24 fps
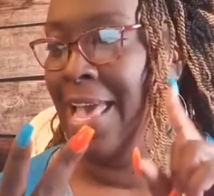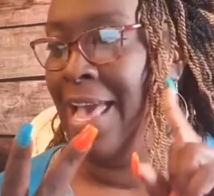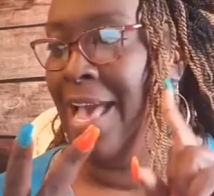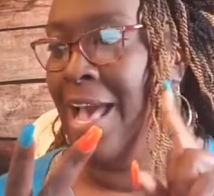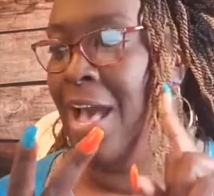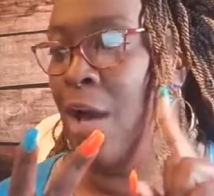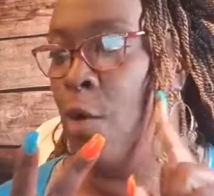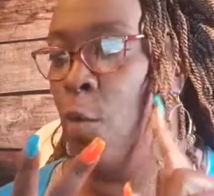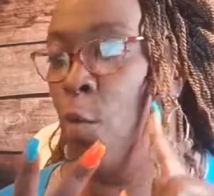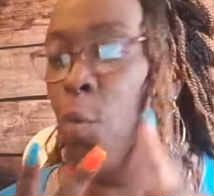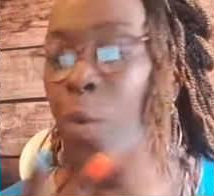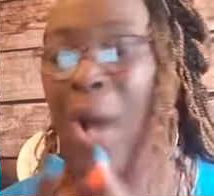
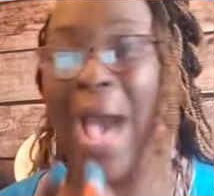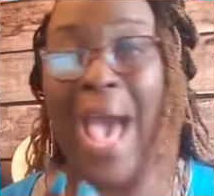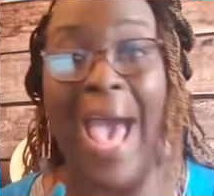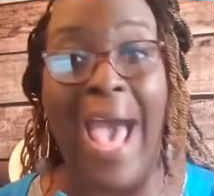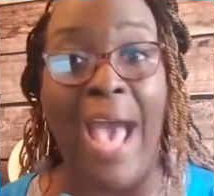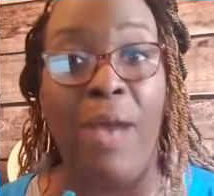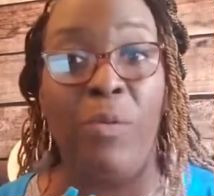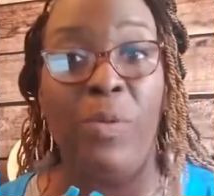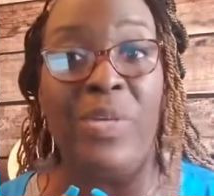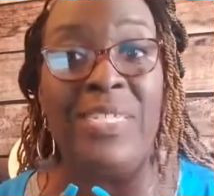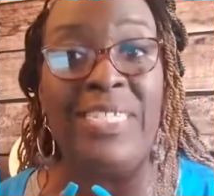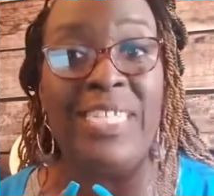Uh,
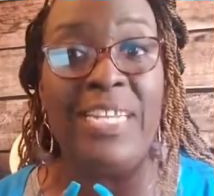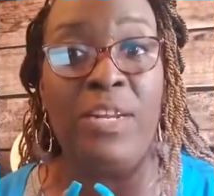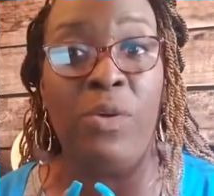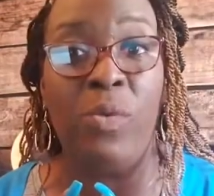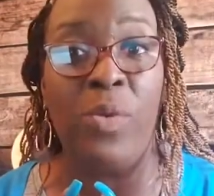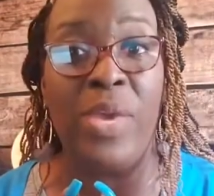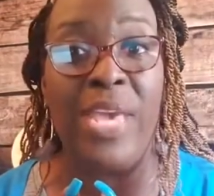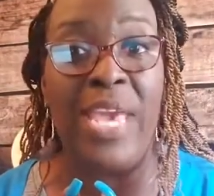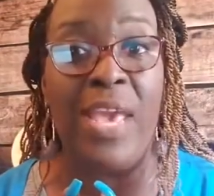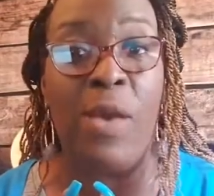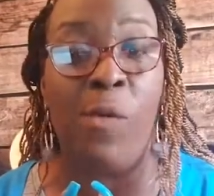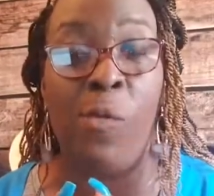why was it a
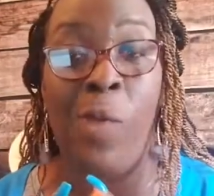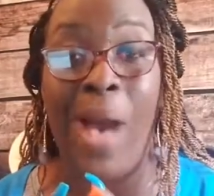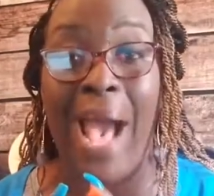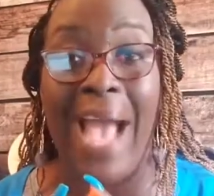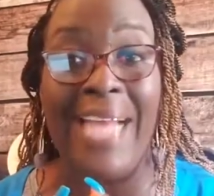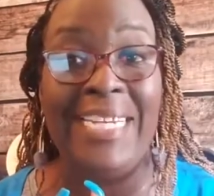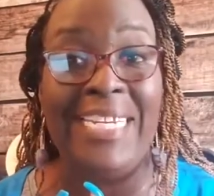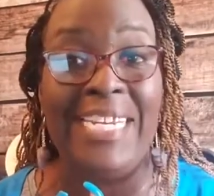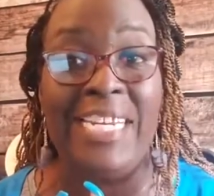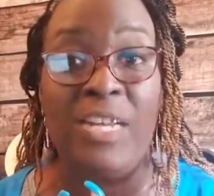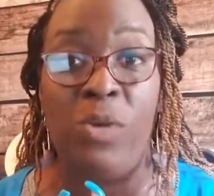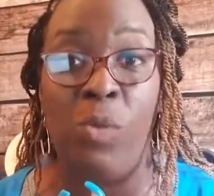win?
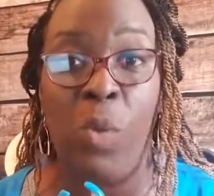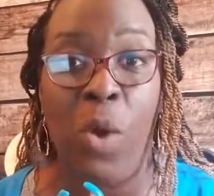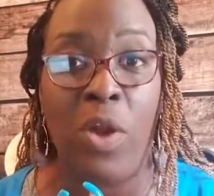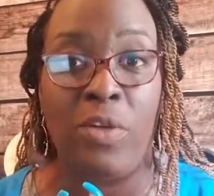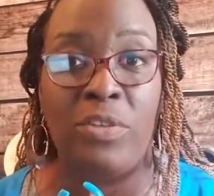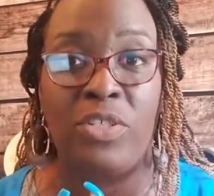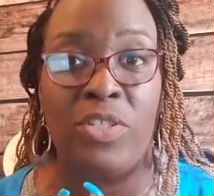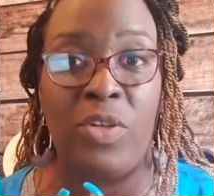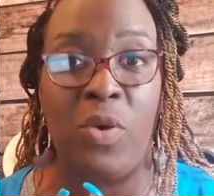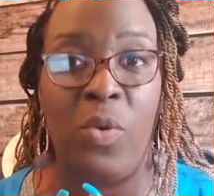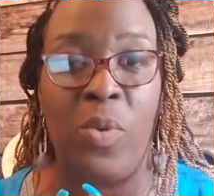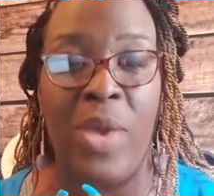Why did it
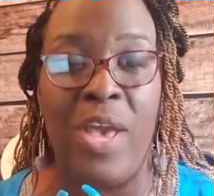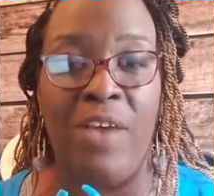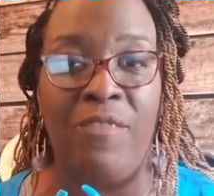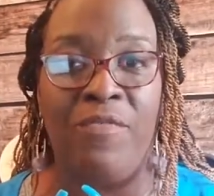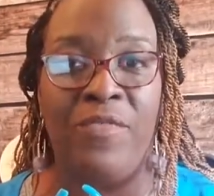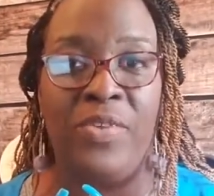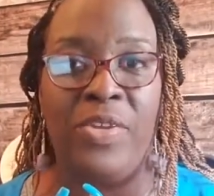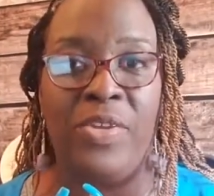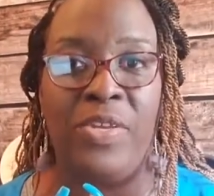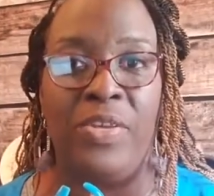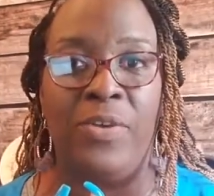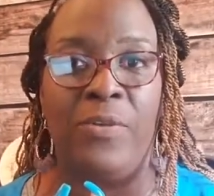work so well
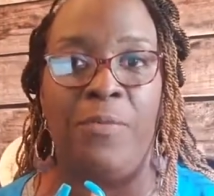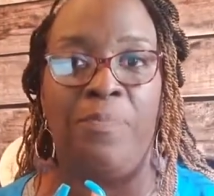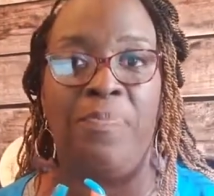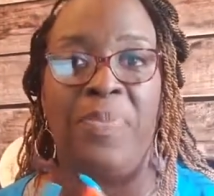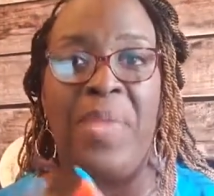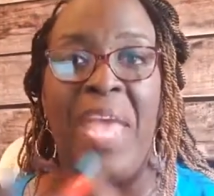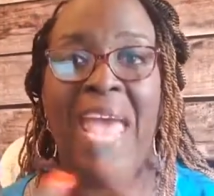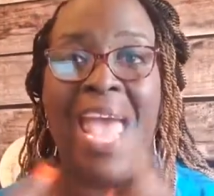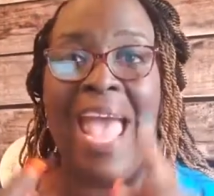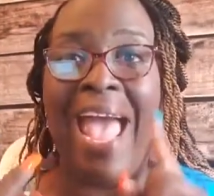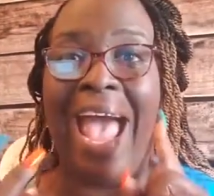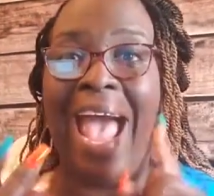for you?
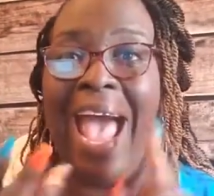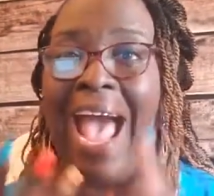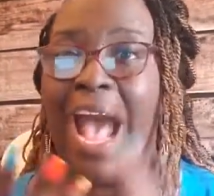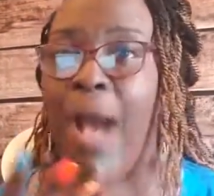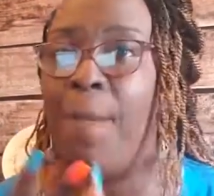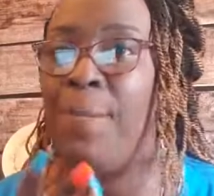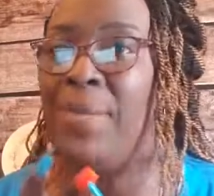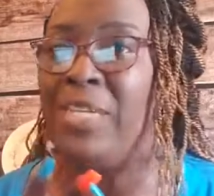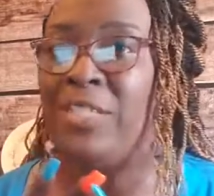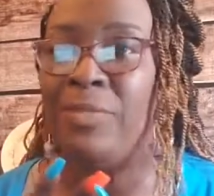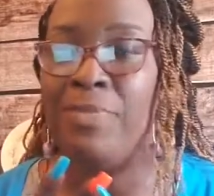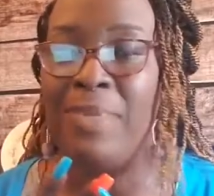
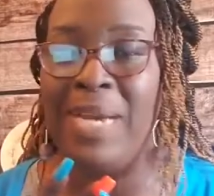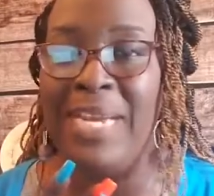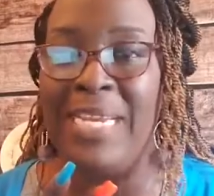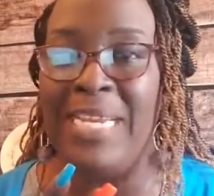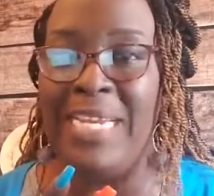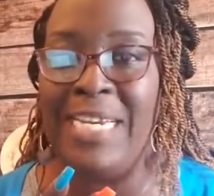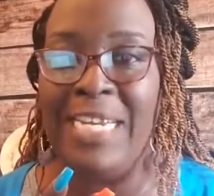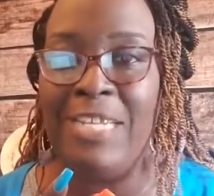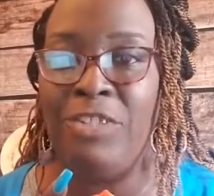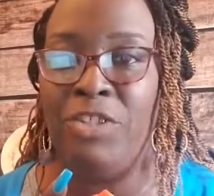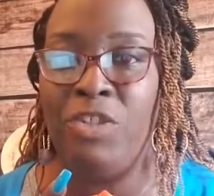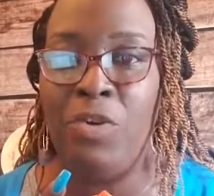How much money
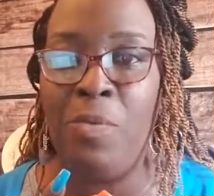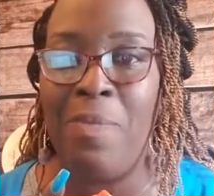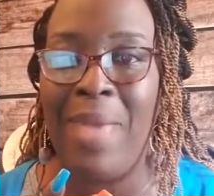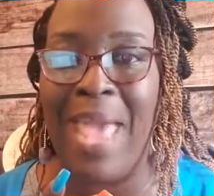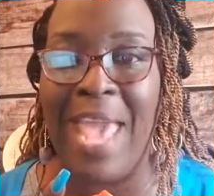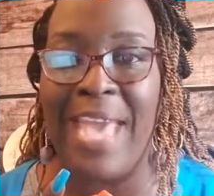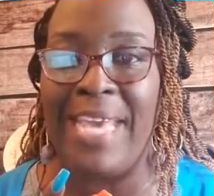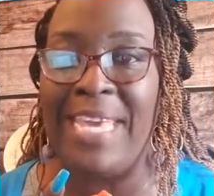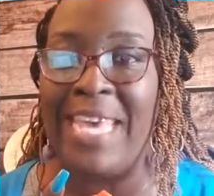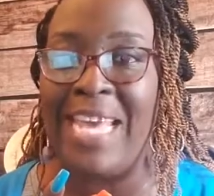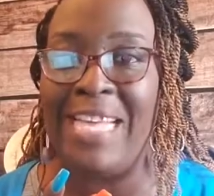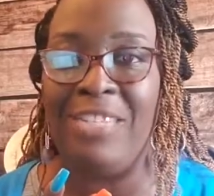did you
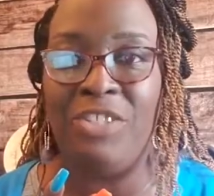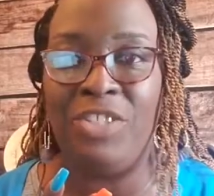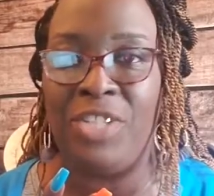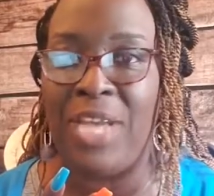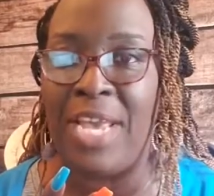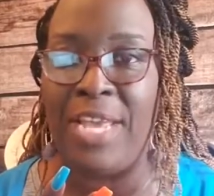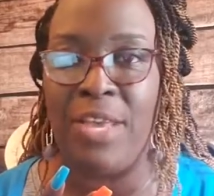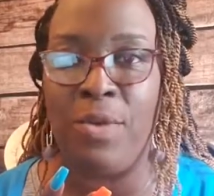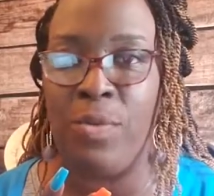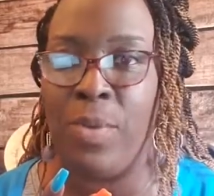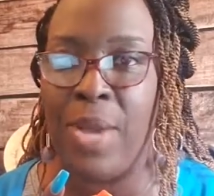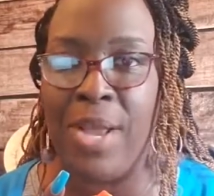make in
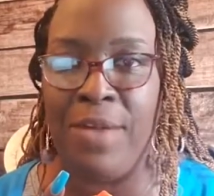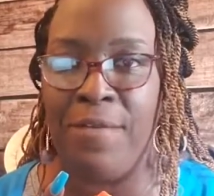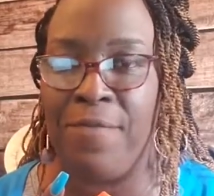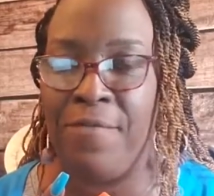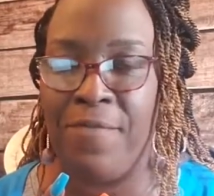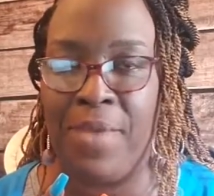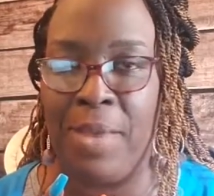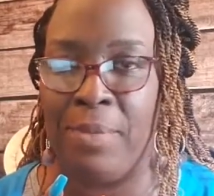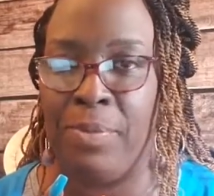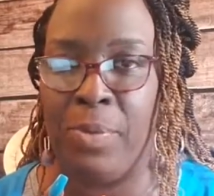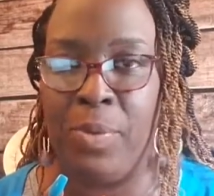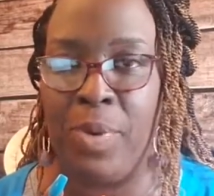January,
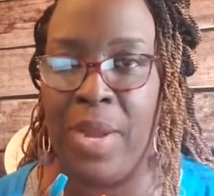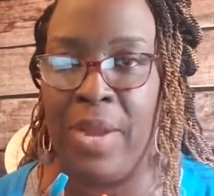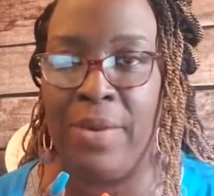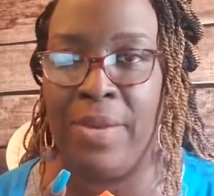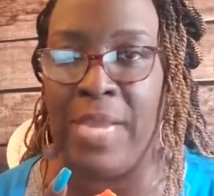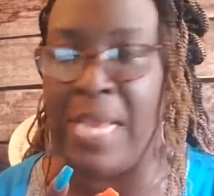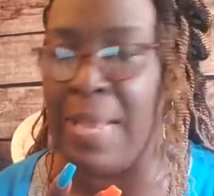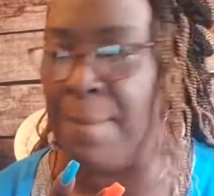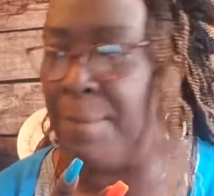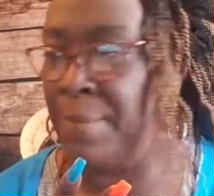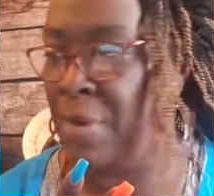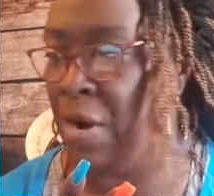
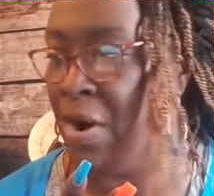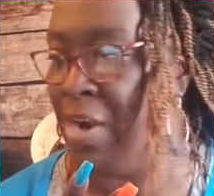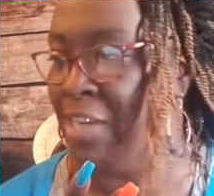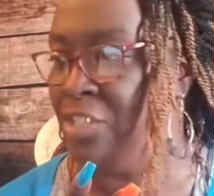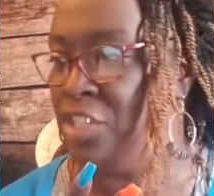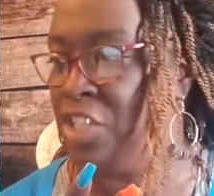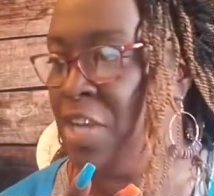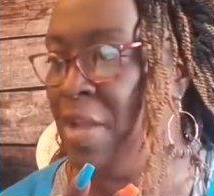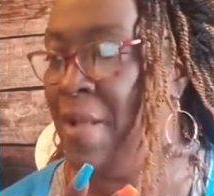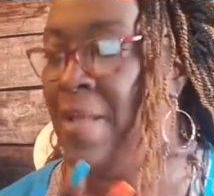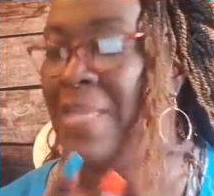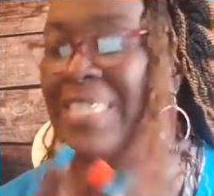February, and
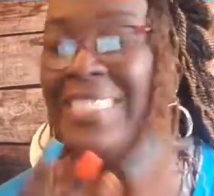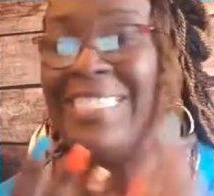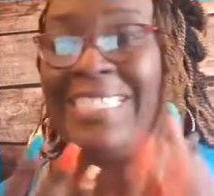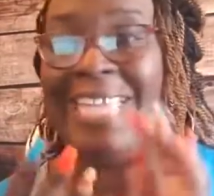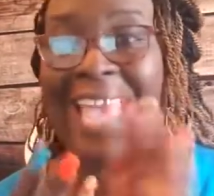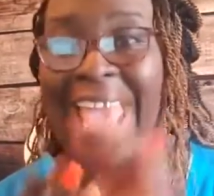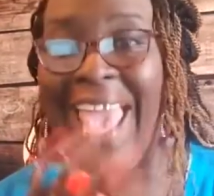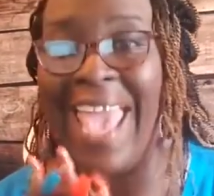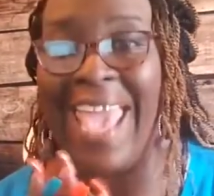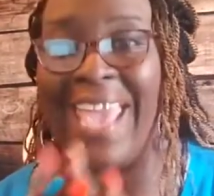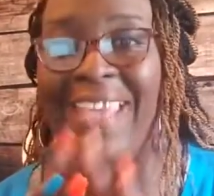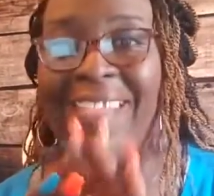March?
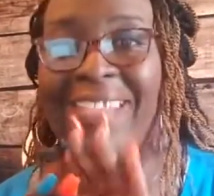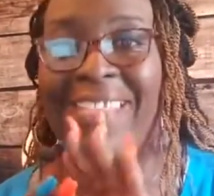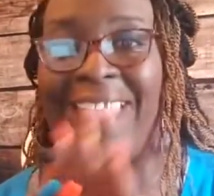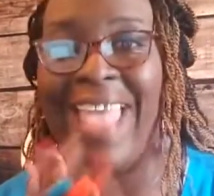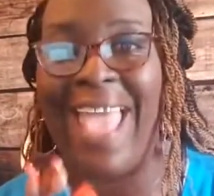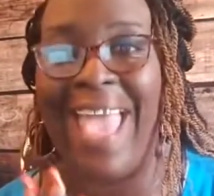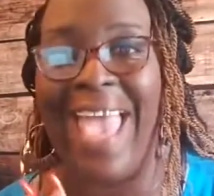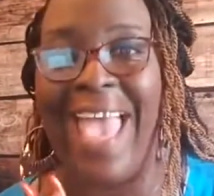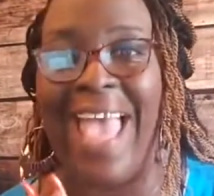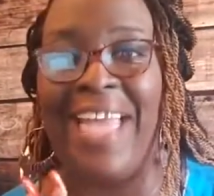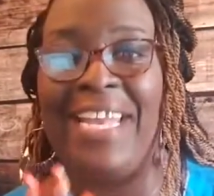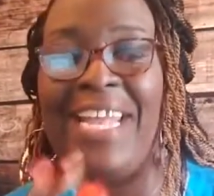Take
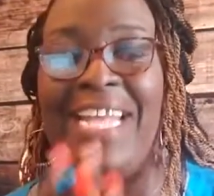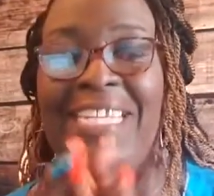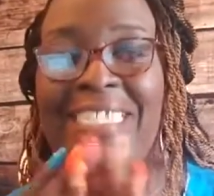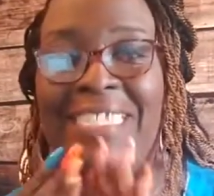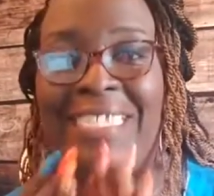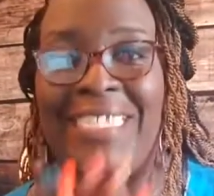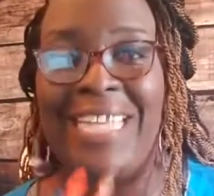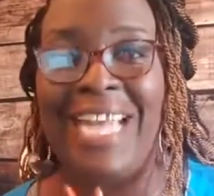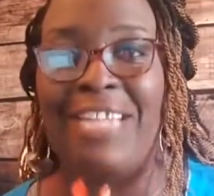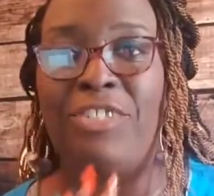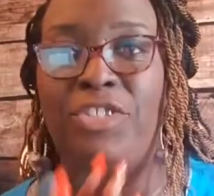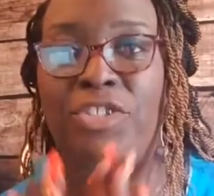that and
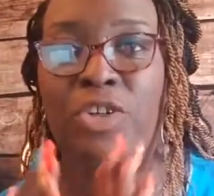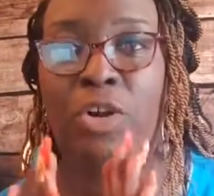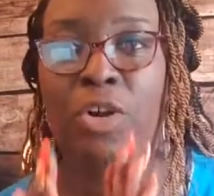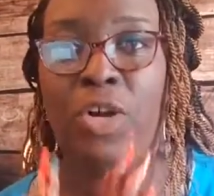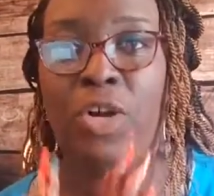set your